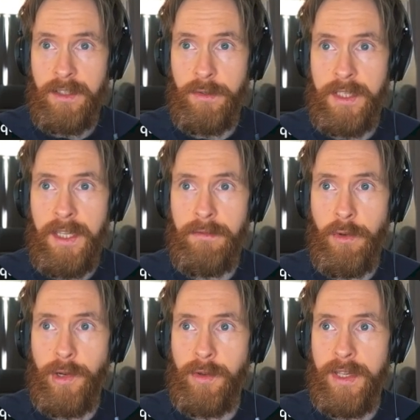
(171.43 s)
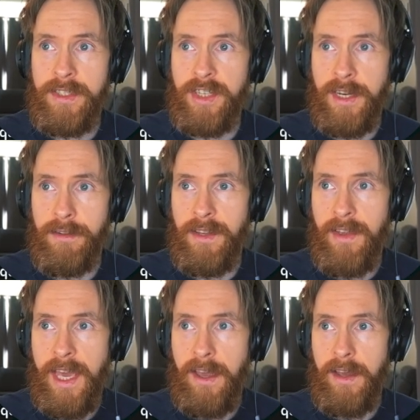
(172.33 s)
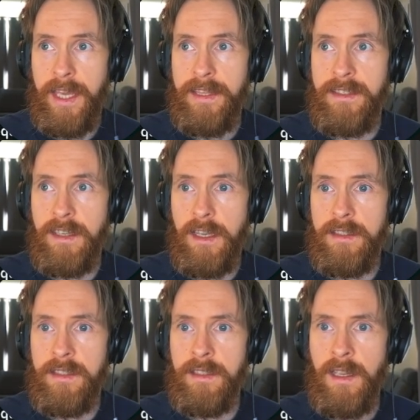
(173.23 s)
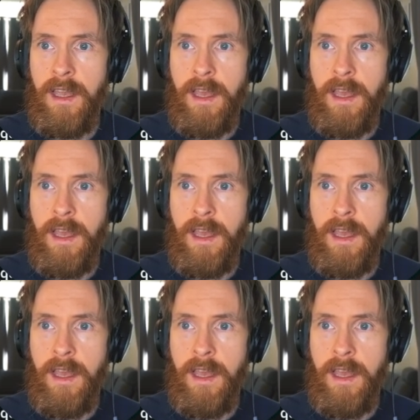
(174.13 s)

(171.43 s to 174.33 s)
So it's interview request, generative AI insights.